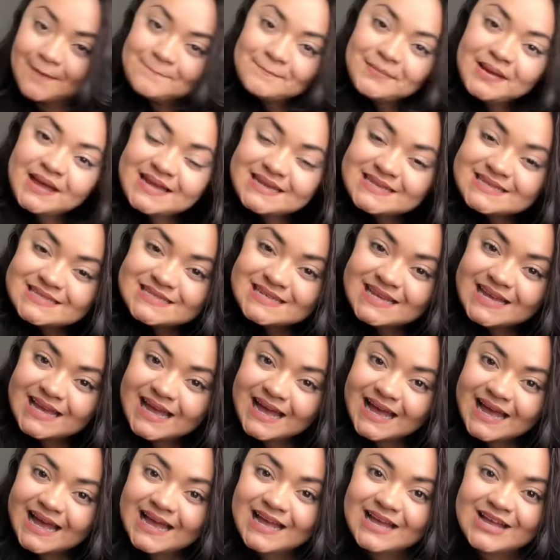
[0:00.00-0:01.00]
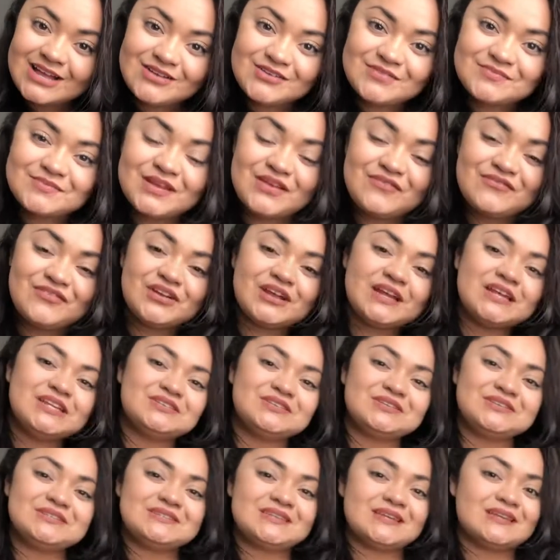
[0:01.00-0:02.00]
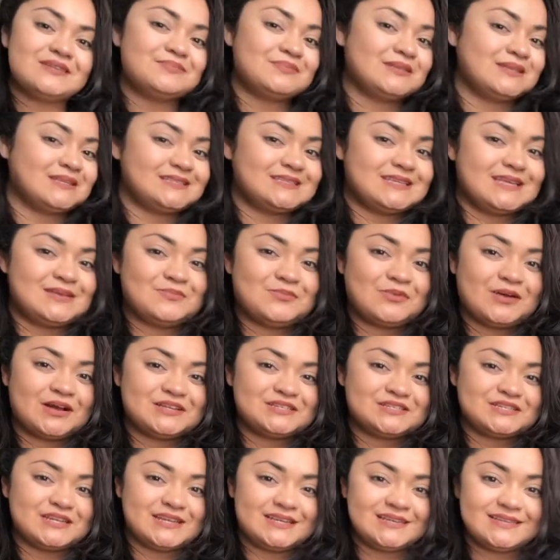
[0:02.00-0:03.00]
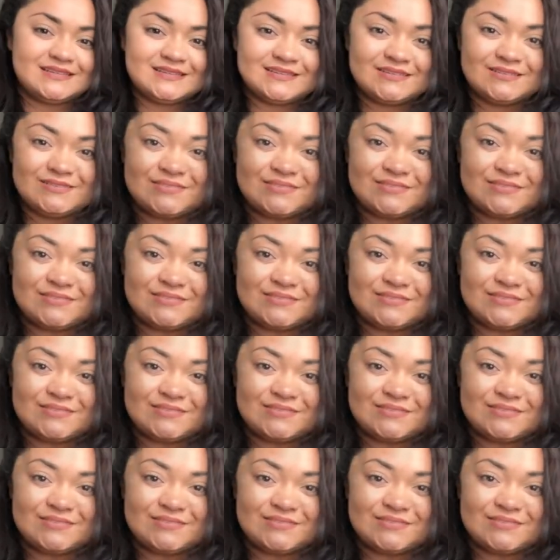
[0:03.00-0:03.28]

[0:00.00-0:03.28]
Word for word: But um, if you're interested, please keep watching.